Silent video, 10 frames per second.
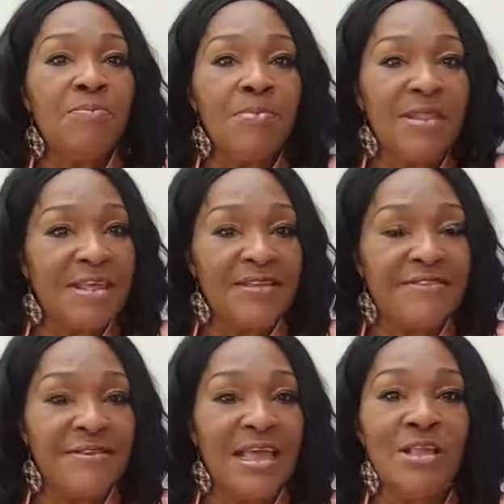
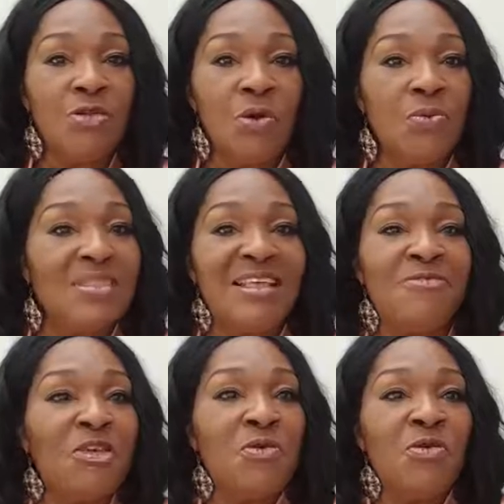please, there's
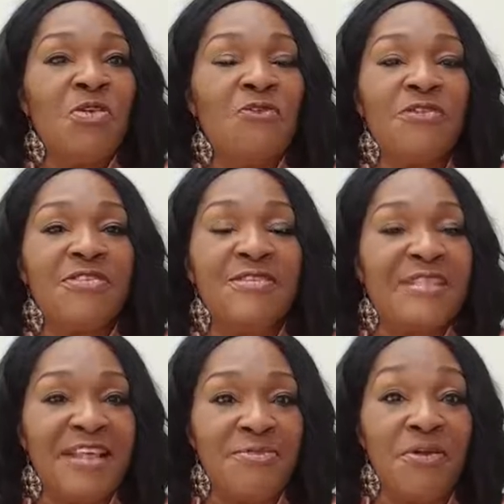so many of us in
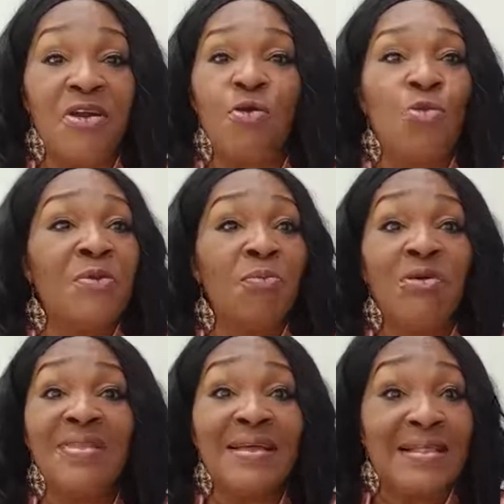diaspora who will be more
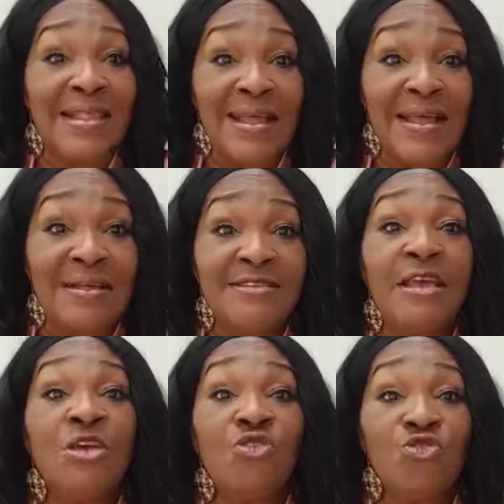than glad
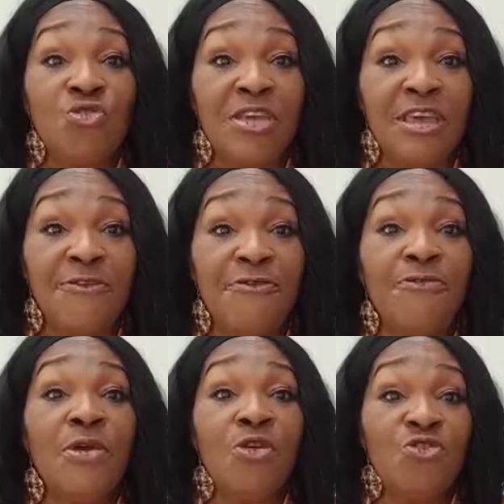to
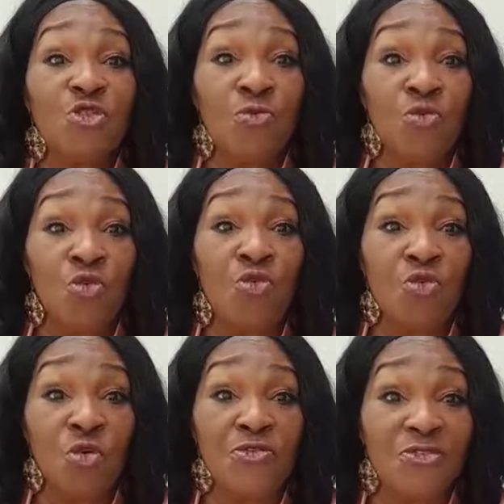give some good
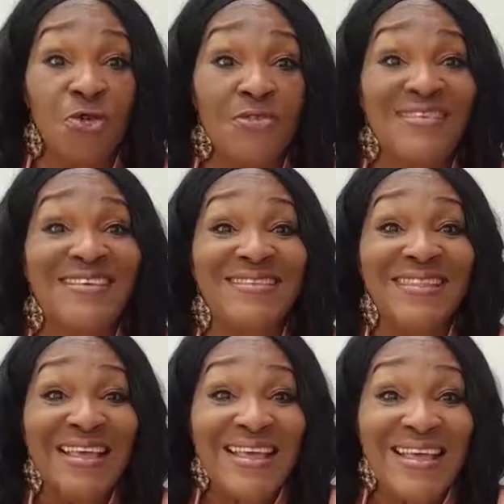consulting
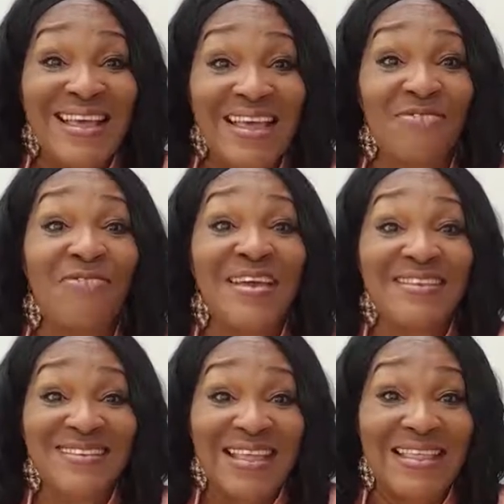
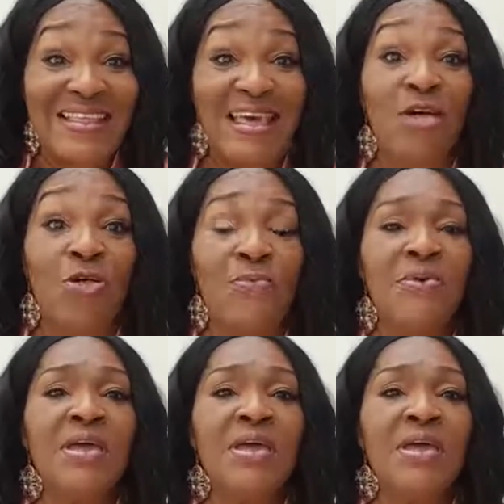advice and help.